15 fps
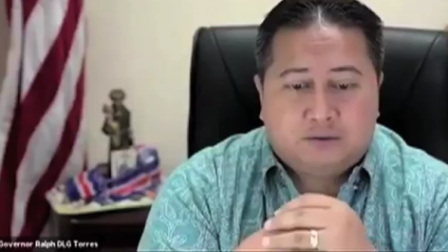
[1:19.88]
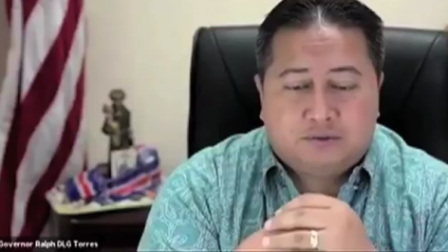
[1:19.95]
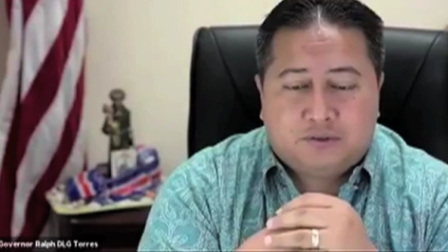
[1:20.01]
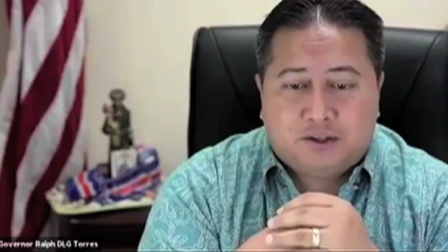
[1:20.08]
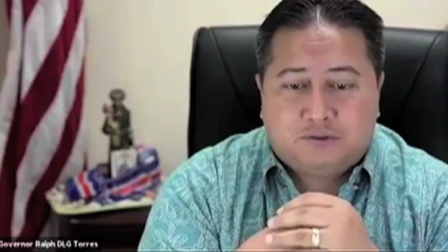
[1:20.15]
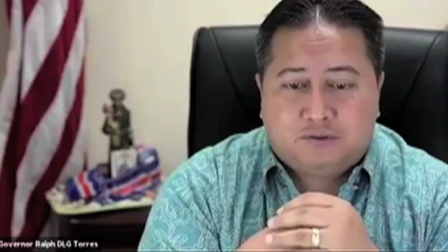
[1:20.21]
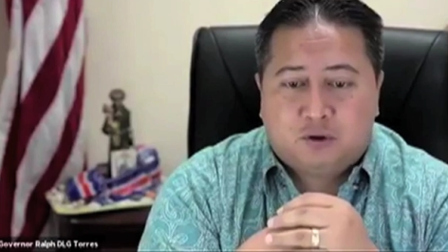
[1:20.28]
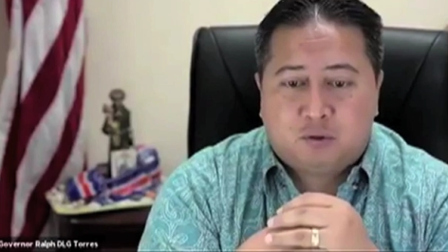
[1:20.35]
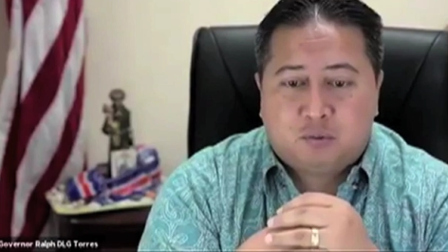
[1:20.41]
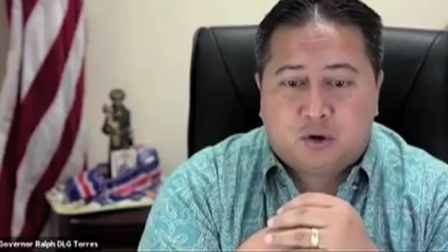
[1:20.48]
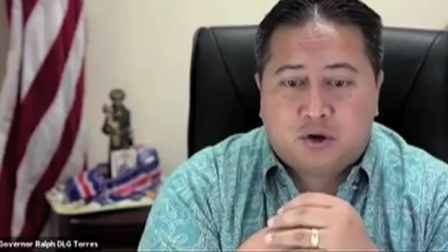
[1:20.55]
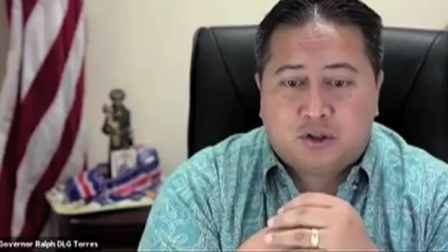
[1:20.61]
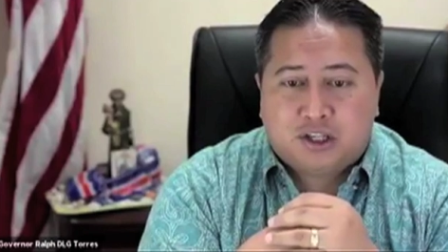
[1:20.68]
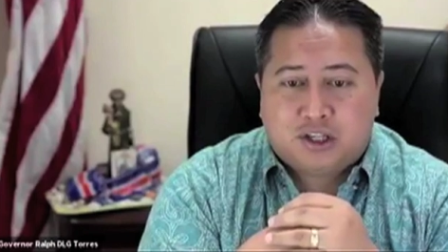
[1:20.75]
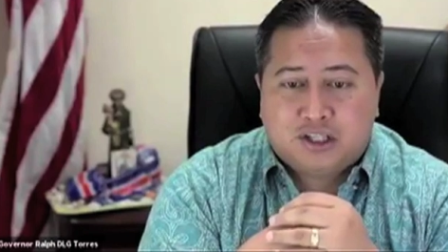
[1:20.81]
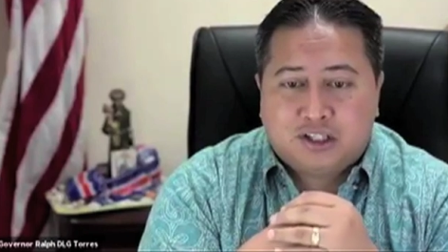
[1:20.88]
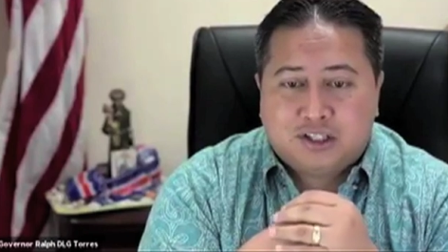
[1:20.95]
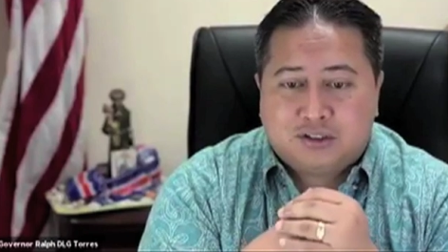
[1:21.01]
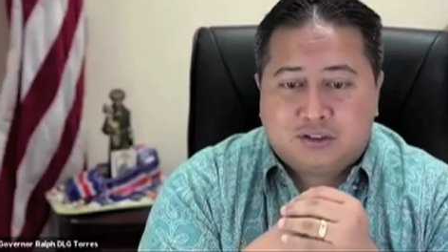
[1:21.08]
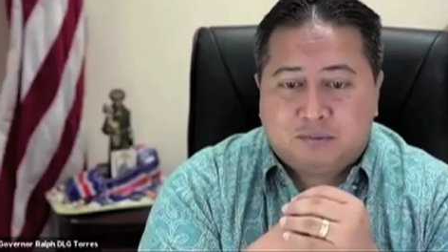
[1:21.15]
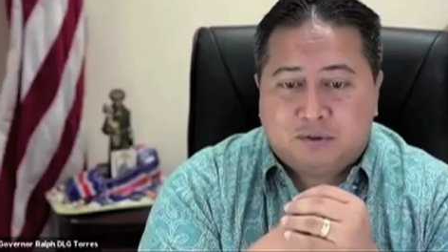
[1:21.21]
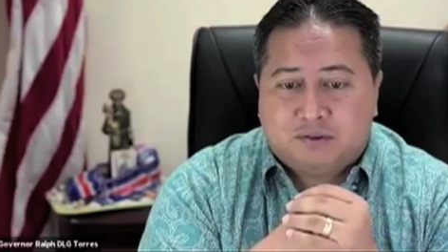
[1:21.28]
uh, four more that needs
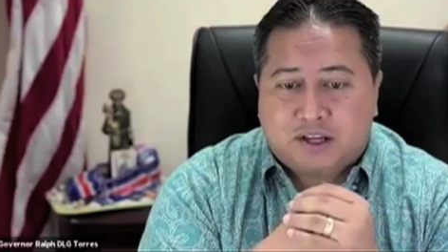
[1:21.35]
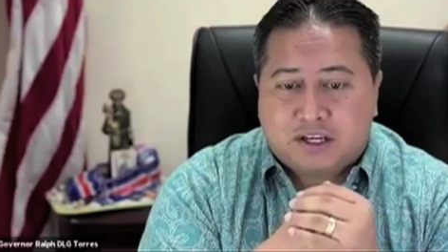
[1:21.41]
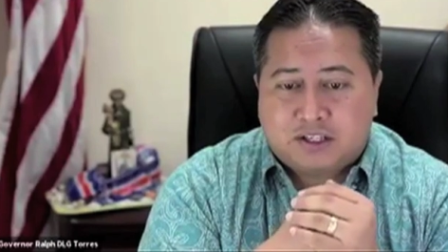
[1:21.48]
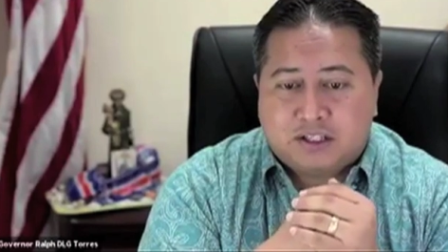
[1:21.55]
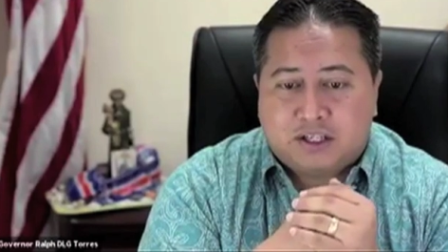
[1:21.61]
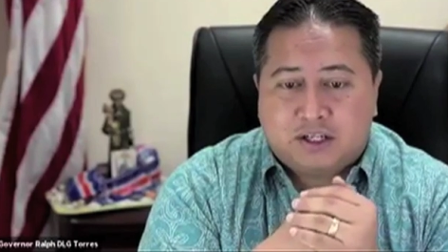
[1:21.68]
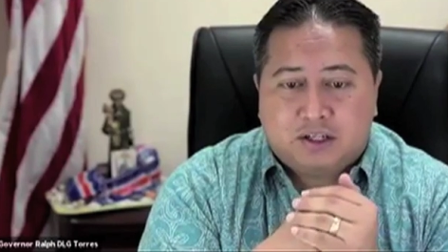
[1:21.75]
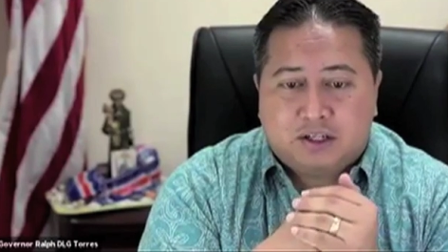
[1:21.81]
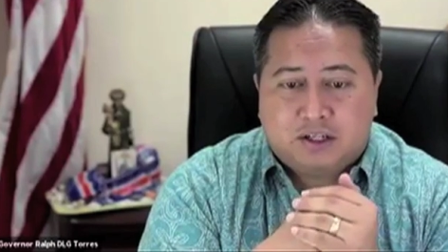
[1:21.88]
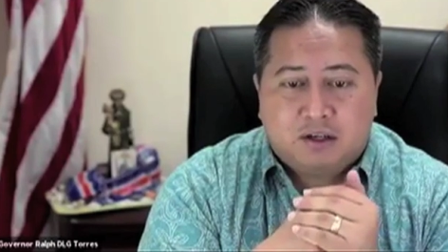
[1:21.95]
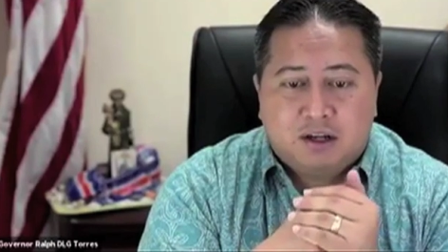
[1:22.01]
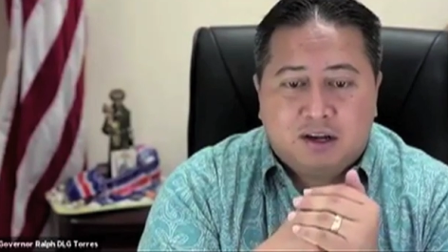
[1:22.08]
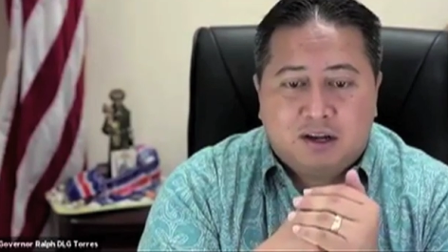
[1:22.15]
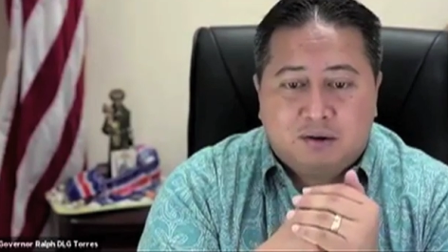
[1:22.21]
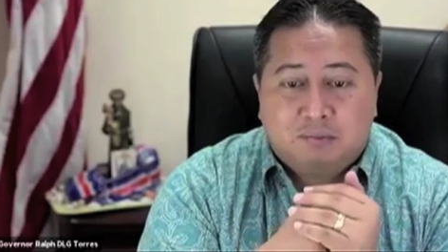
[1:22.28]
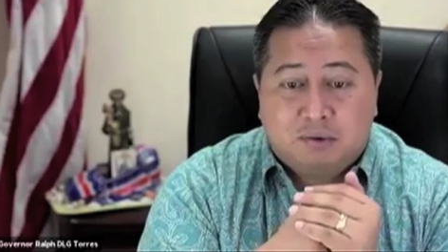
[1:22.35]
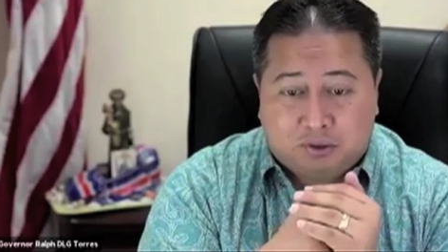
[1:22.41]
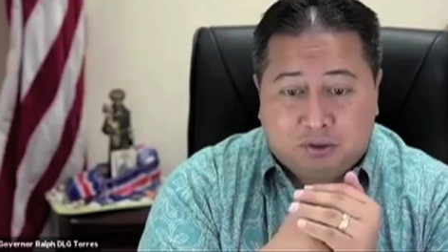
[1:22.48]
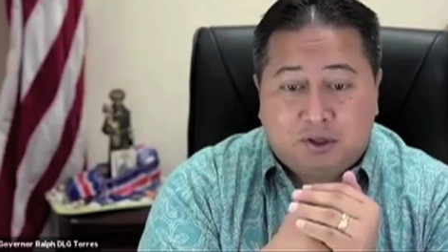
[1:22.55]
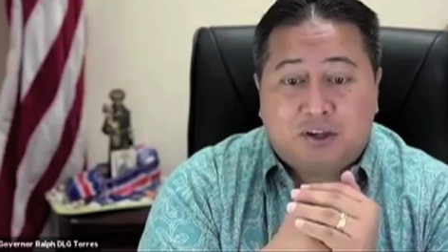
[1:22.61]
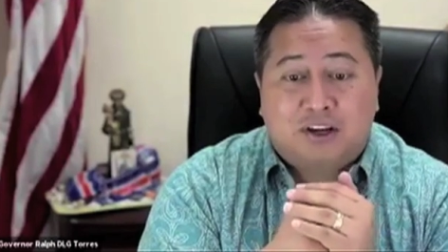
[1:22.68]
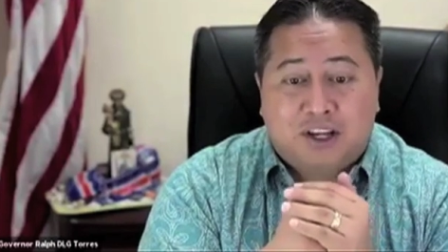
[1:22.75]
to be vaccinated
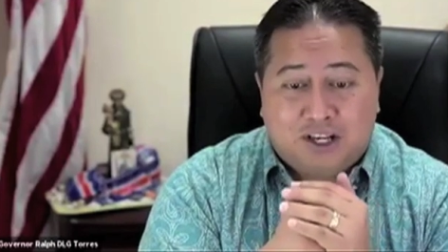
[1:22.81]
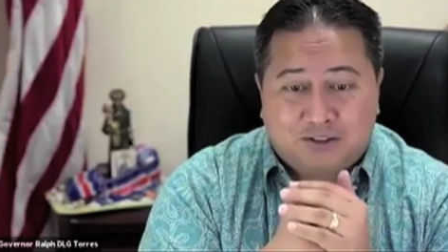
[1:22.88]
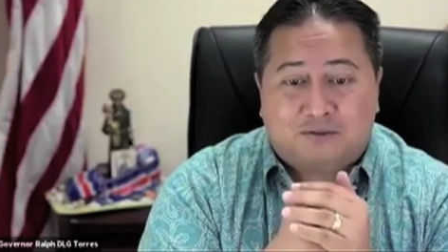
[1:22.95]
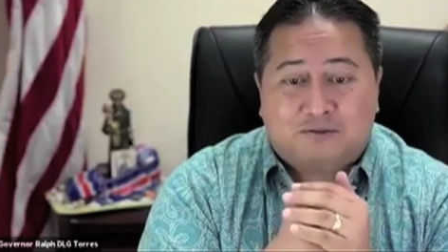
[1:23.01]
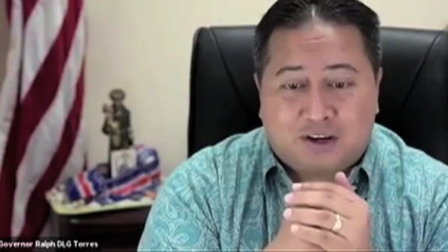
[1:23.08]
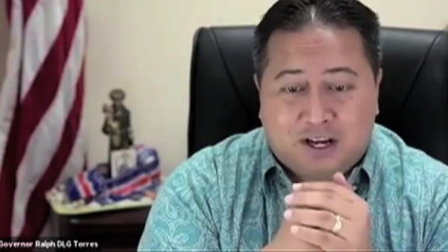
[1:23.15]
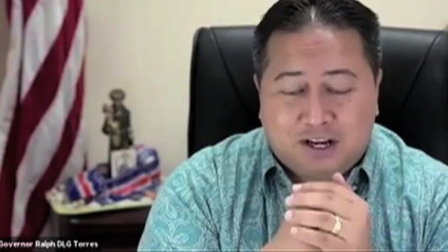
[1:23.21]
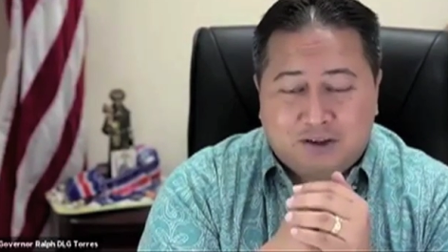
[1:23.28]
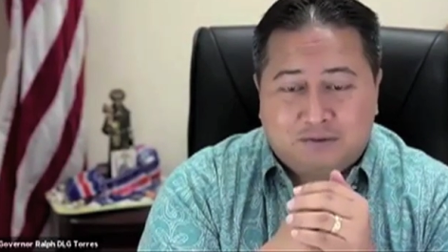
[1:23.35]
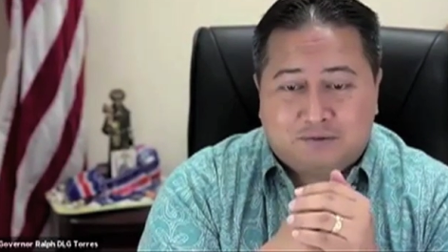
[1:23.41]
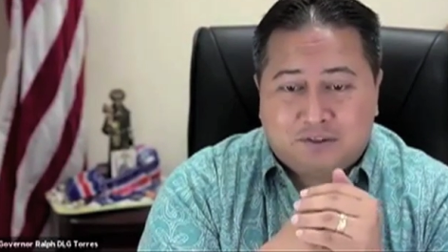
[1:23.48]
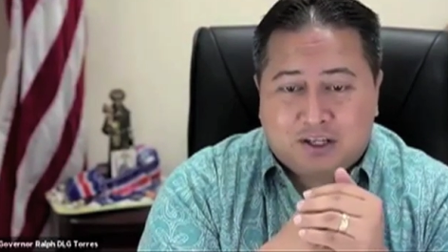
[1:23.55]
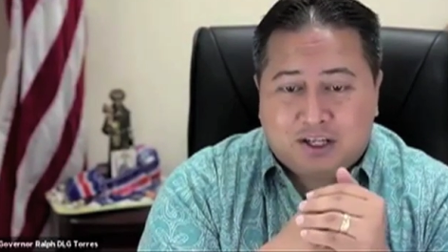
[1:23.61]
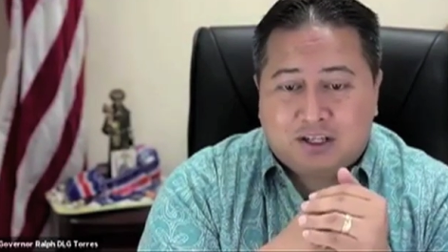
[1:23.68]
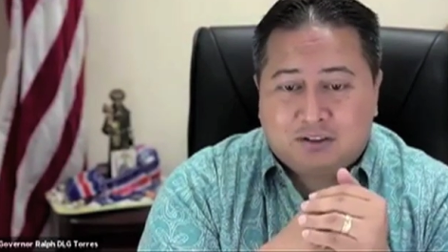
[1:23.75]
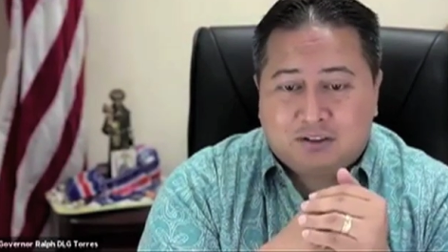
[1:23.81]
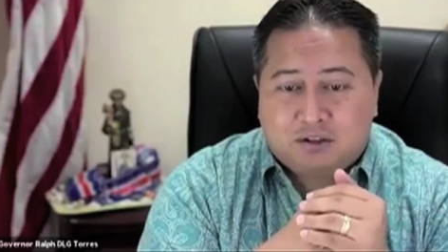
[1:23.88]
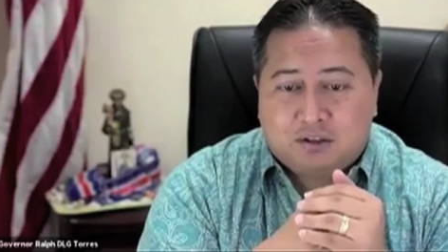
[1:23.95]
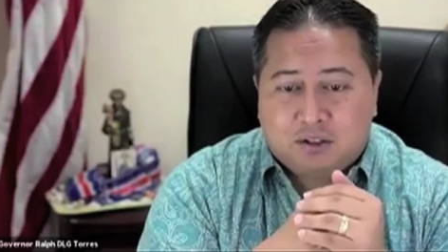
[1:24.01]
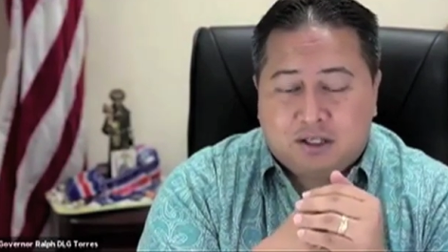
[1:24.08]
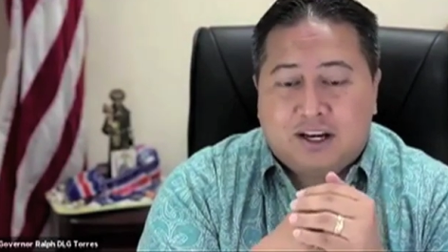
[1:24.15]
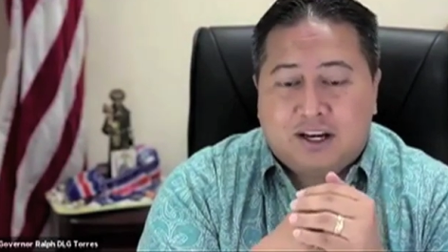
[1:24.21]
between age of 5 and
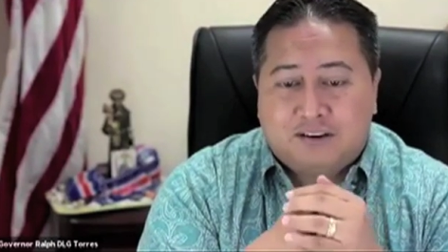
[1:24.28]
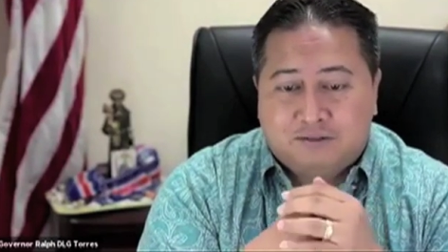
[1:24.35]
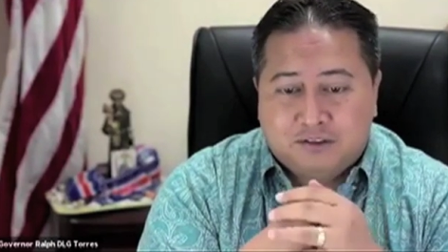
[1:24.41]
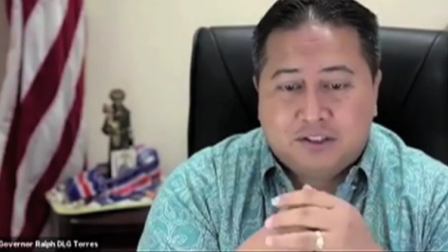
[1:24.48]
11.